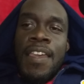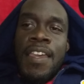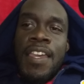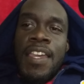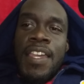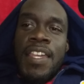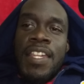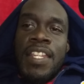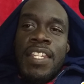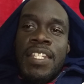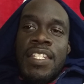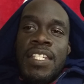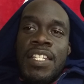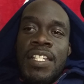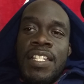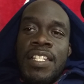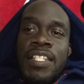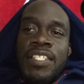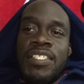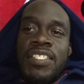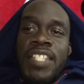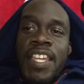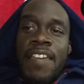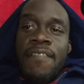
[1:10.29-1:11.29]
And
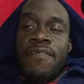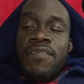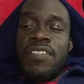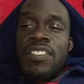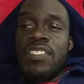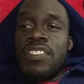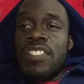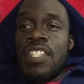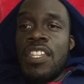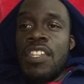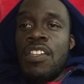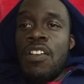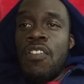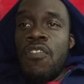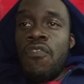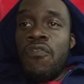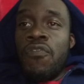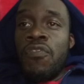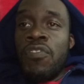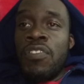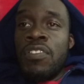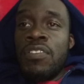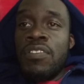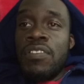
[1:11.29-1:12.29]
he's having to stay
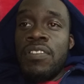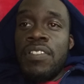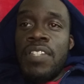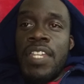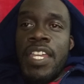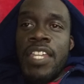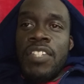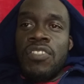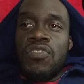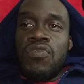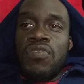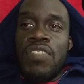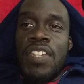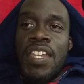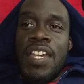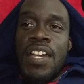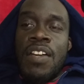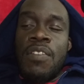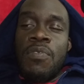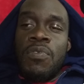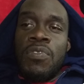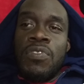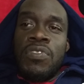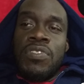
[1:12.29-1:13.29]
over extra
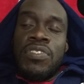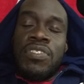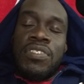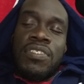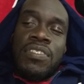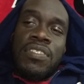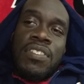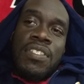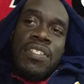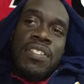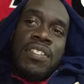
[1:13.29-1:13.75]
hours.